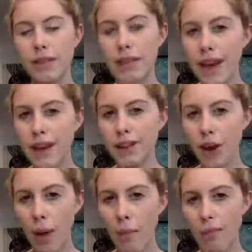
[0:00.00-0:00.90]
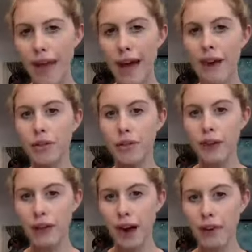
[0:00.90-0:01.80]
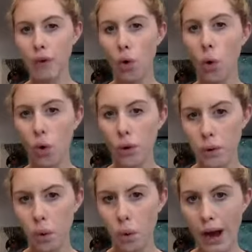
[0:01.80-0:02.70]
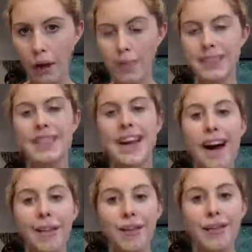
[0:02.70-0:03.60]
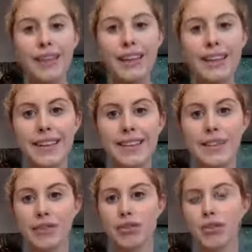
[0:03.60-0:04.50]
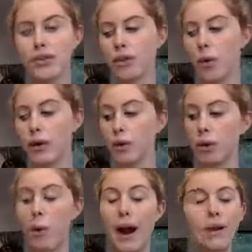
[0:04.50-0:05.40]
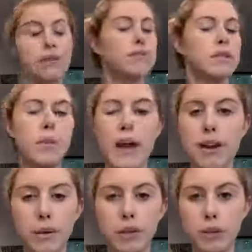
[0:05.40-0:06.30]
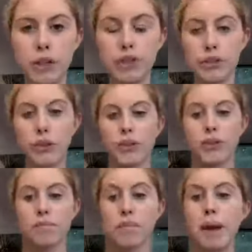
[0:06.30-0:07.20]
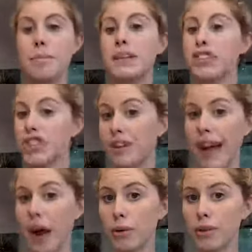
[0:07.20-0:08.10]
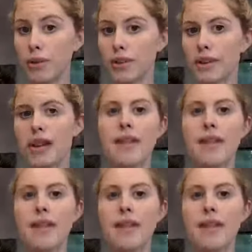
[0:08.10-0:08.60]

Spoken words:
Then on top of that, other than your kind of core requirements, the other thing that your trees are going to require, depending on which one you choose, might be chill hours.